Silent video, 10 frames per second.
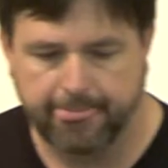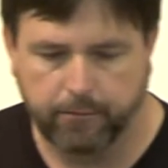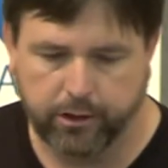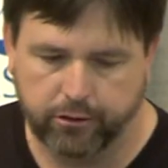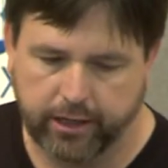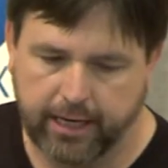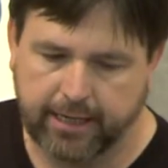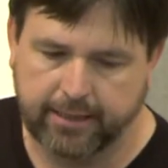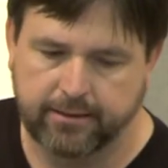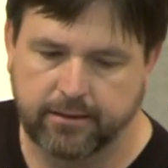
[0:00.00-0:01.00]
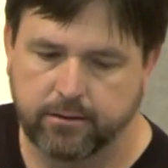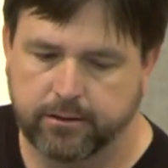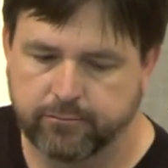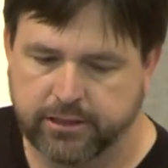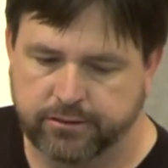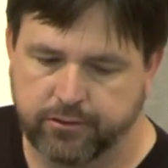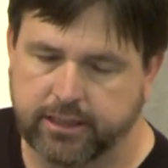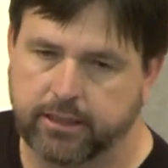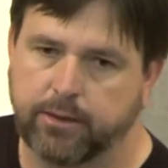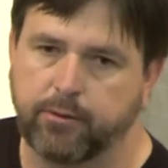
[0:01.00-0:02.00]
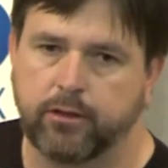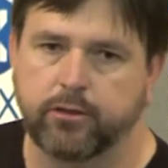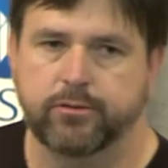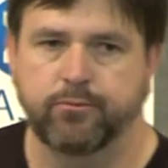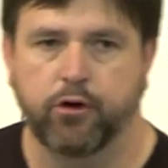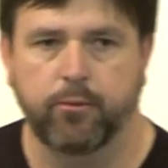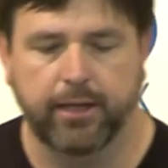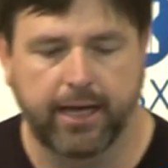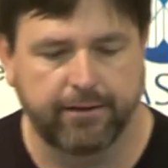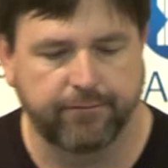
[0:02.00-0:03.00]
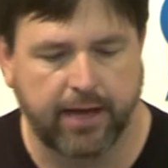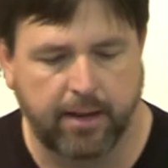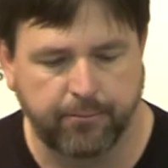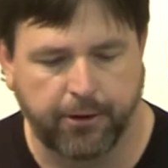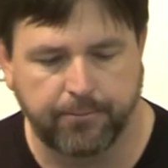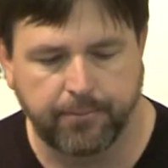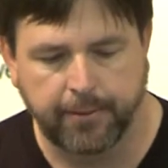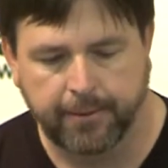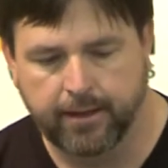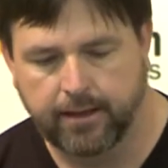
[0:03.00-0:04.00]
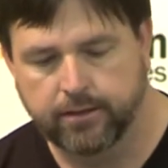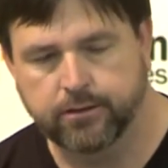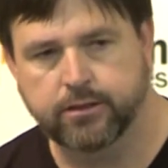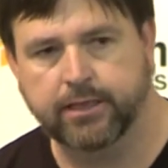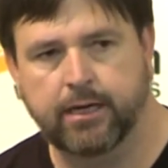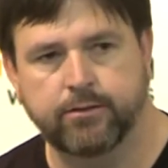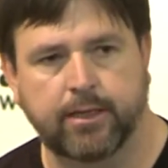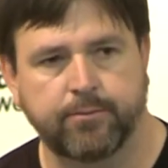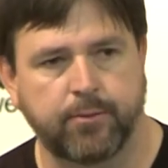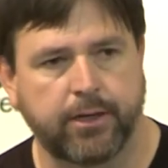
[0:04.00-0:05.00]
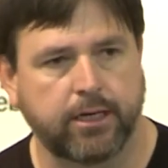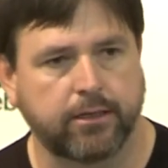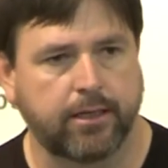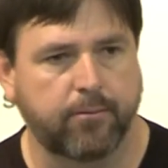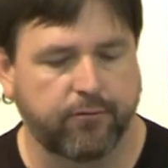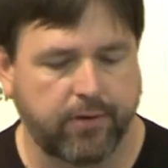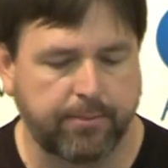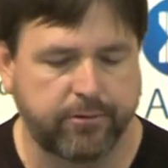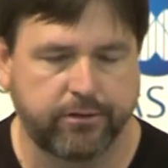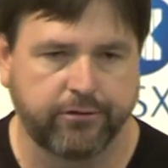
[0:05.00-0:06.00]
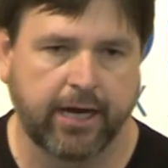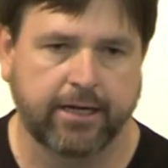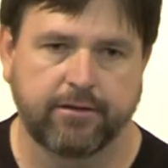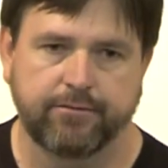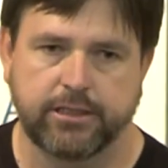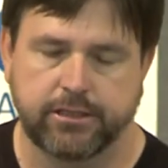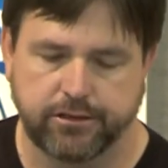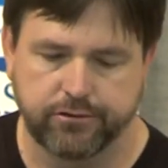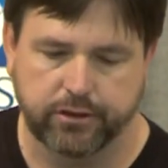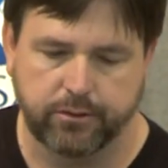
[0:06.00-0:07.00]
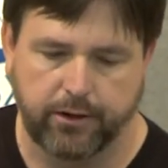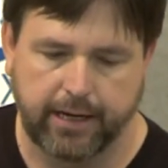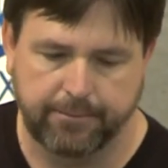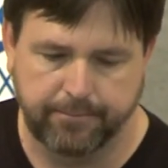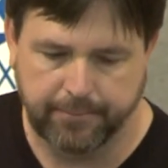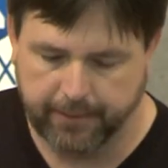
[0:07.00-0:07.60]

We already are. Just recently we launched Pro plans for Appbot. So it scales up depending on the number of apps you track and the features you require.